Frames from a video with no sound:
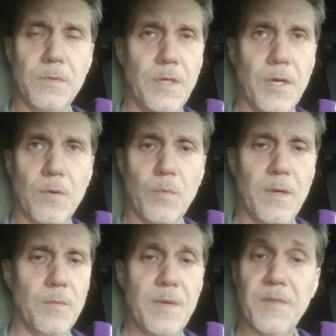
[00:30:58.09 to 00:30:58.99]
you know,
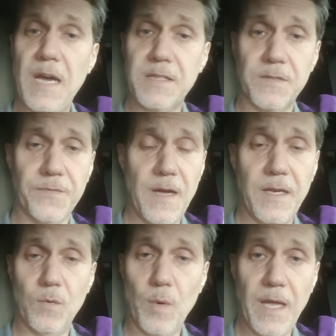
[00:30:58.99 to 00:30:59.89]
we, we've got to
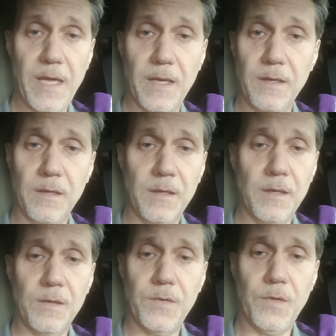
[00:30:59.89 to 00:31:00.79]
find a way
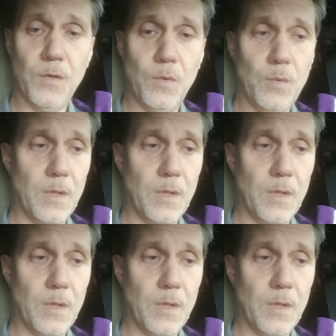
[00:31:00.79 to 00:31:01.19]
to